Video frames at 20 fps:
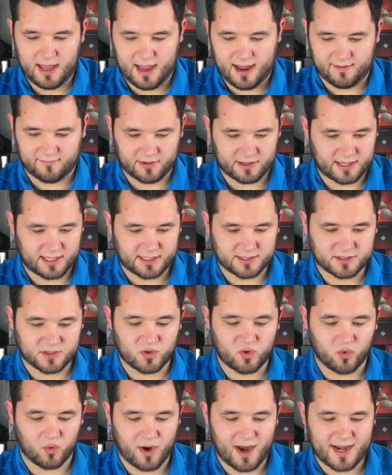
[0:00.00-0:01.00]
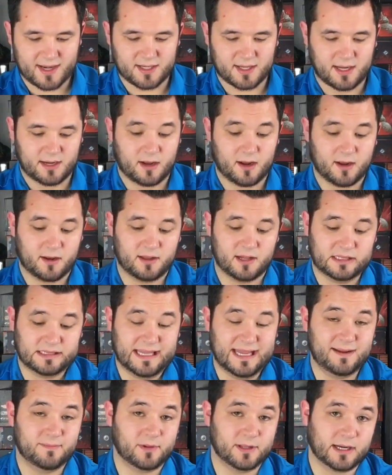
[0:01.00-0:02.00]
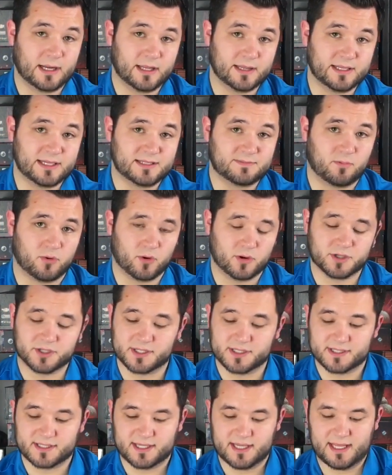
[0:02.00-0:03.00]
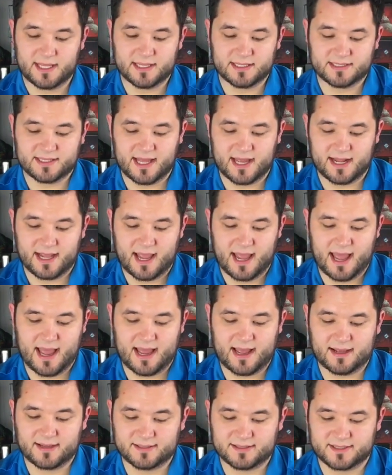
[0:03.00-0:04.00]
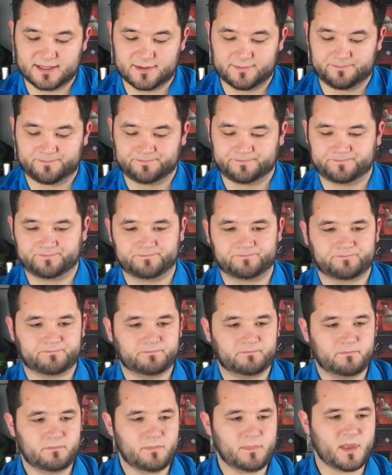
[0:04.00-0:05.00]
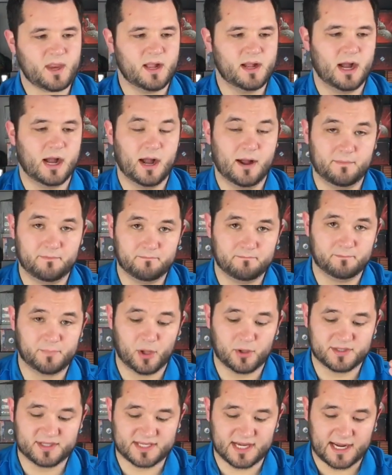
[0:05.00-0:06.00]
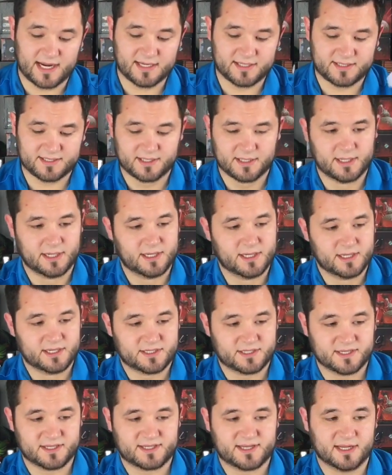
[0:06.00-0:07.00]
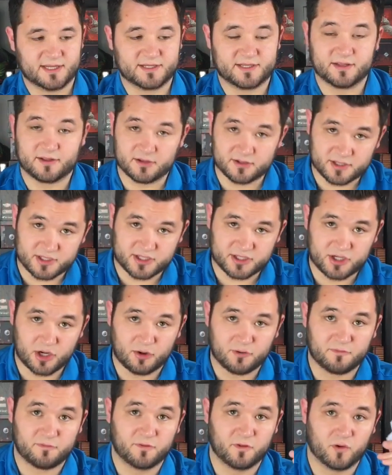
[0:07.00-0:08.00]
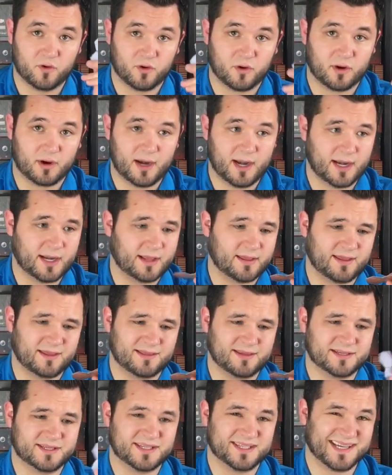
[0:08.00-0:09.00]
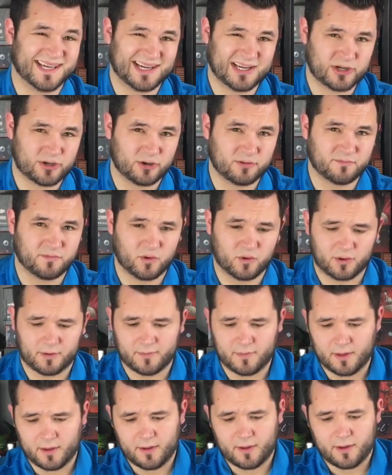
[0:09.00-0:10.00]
Everything is great. And on the labeling on these portions is that it has both sides. So this tells you there's a stone floor, and I think this is like a dirt floor.